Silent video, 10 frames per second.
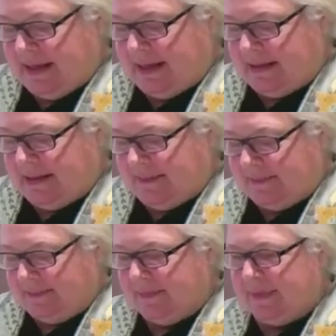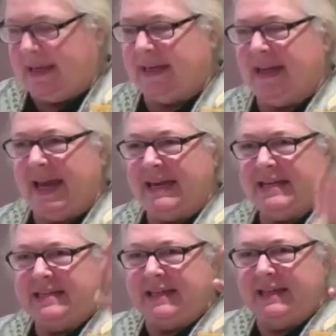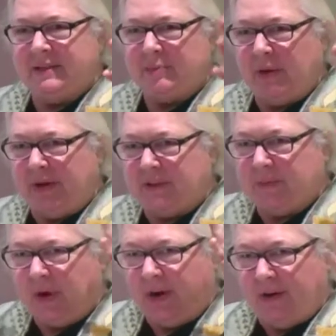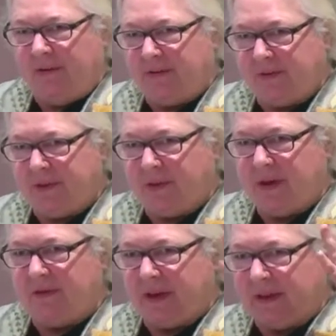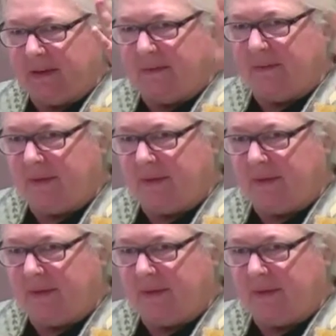And but ADD is part of grieving and